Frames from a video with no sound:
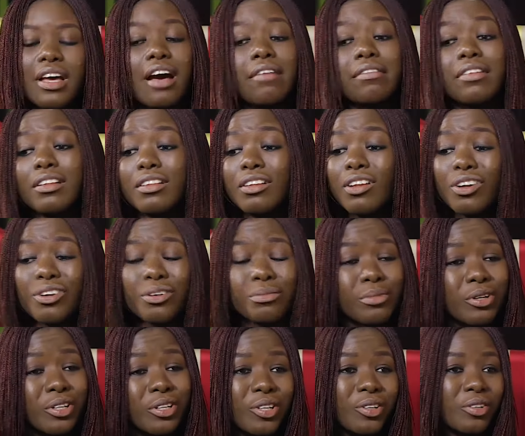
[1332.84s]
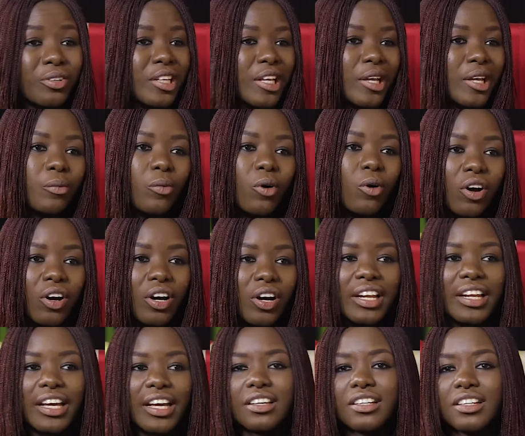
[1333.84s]
have a lot of money on day
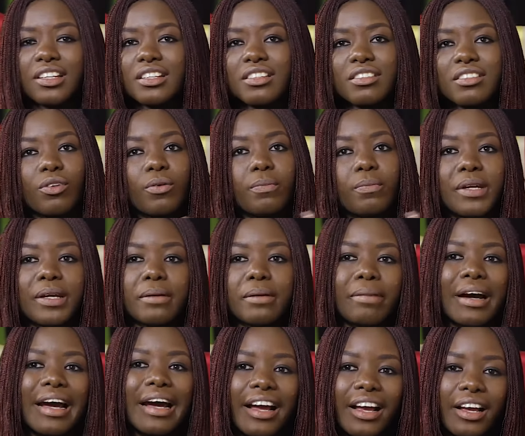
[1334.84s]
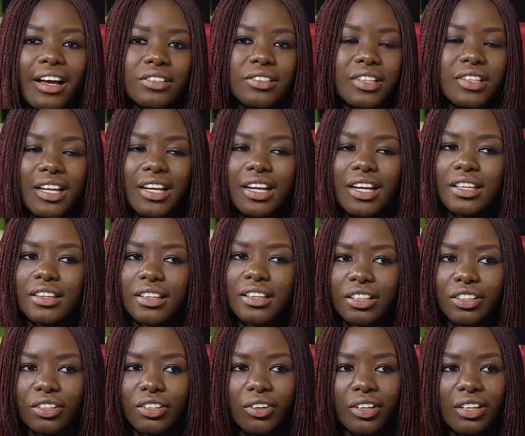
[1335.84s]
one and you need this whole big bang to get anything
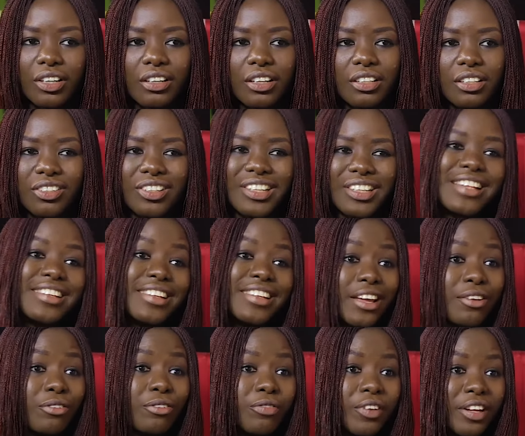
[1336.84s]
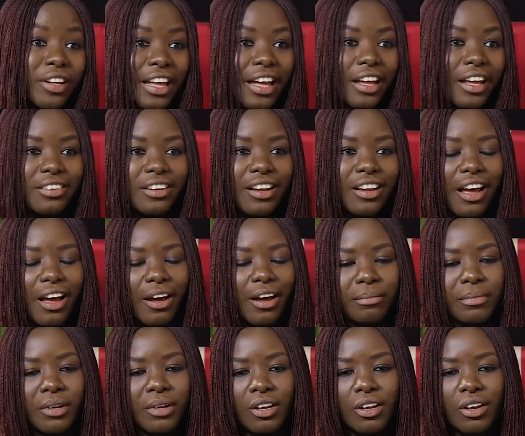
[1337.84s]
done, let's get over that.
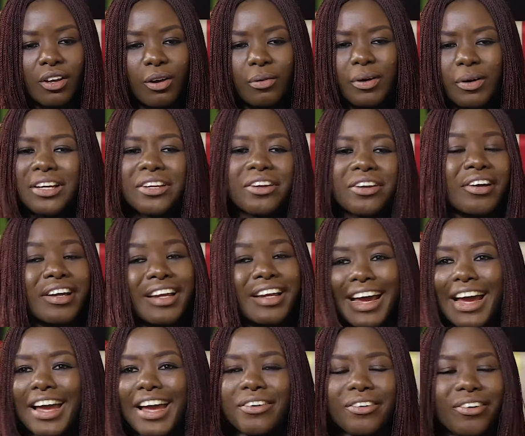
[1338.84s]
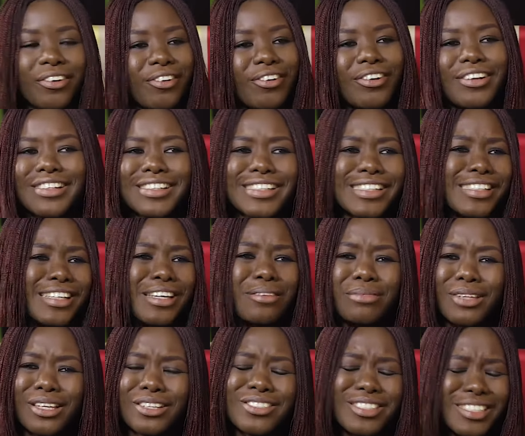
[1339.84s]
Whether you're a guy or a girl, it's the same
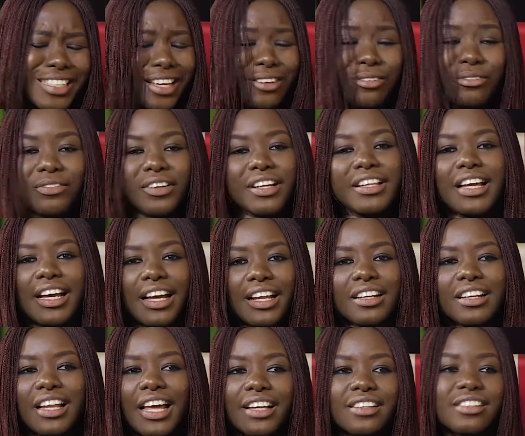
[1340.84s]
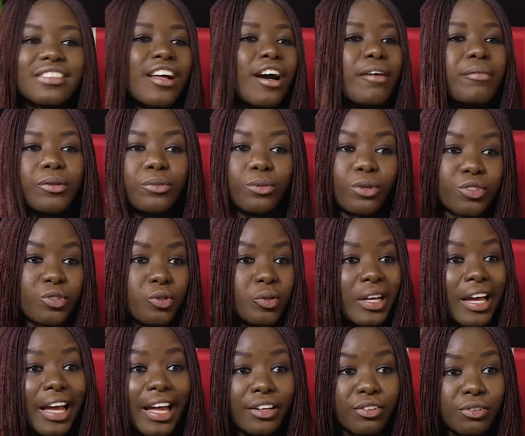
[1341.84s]
thing. Just get over that. Like, start with what you
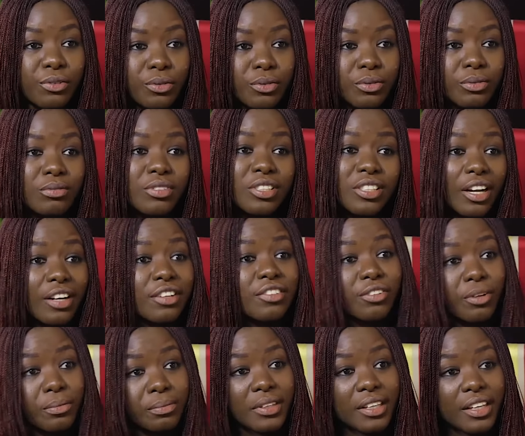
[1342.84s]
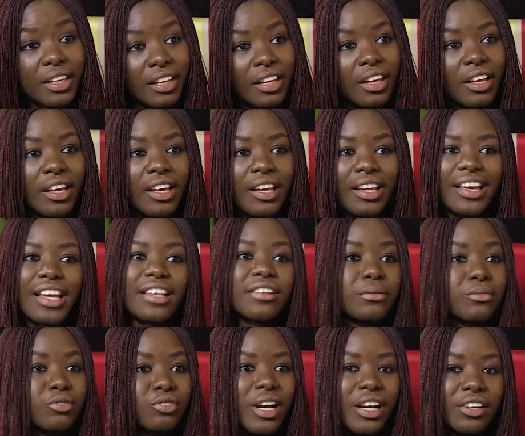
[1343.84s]
can do. Start something, get
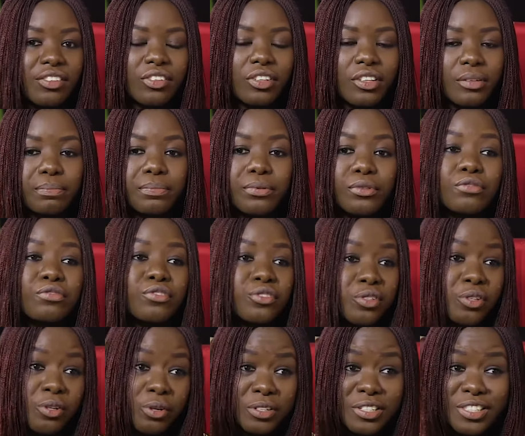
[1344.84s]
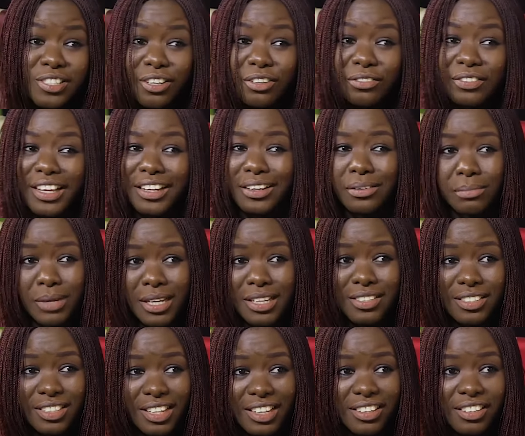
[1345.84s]
some traction, prove to yourself that it makes
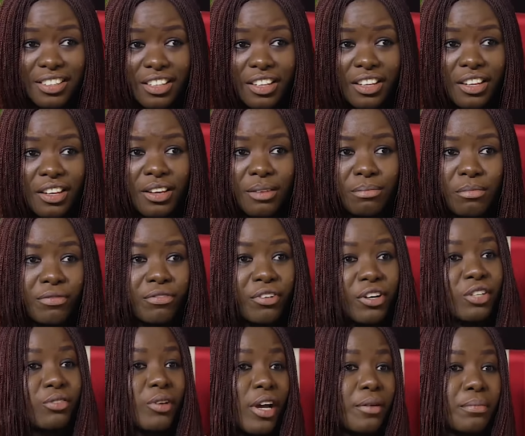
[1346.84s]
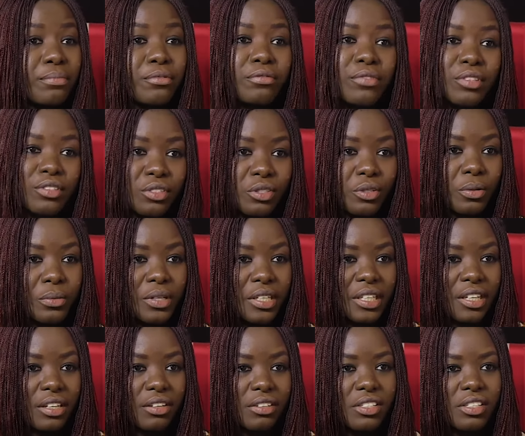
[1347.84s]
sense before you try to prove it to
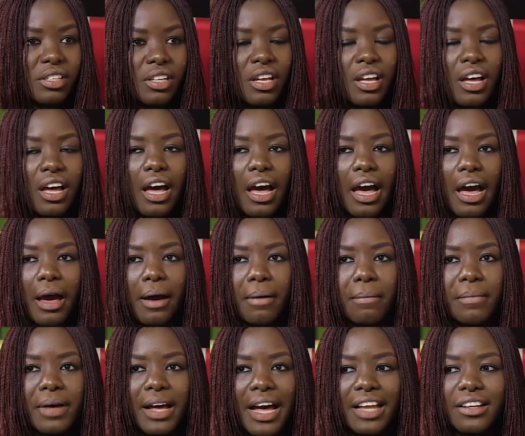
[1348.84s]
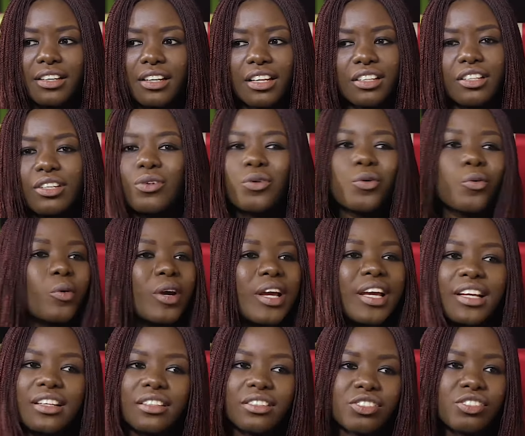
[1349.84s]
somebody else. And don't
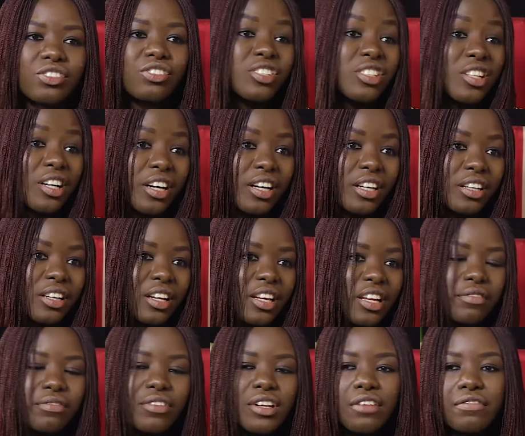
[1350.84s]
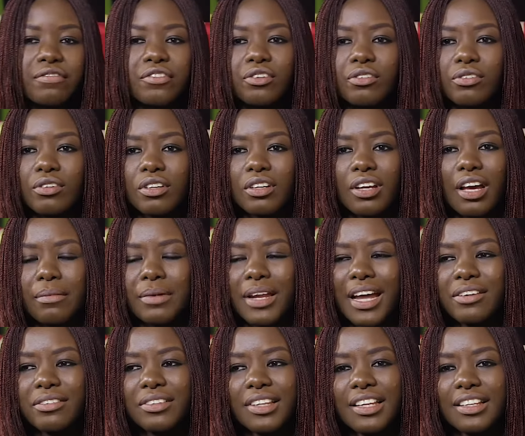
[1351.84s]
wait, just start. Even if I
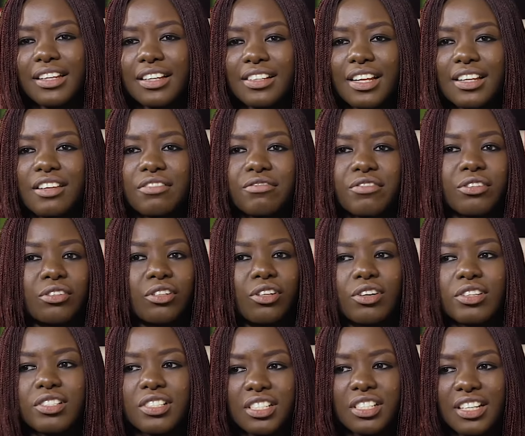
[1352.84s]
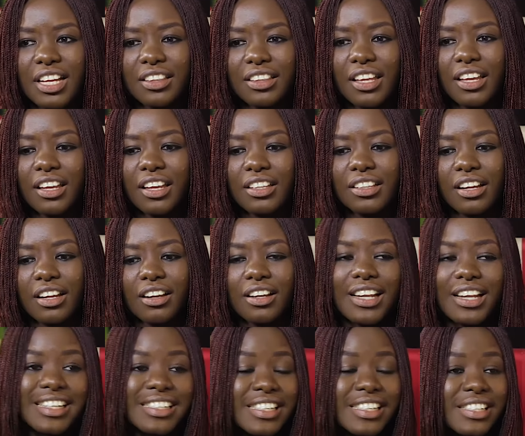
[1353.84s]
don't think there's any real losses. I think there are
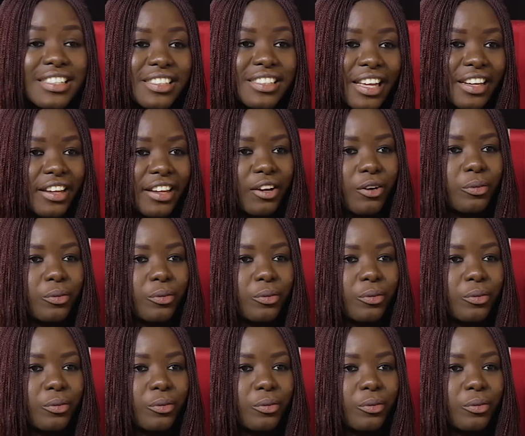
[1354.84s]
lessons and there are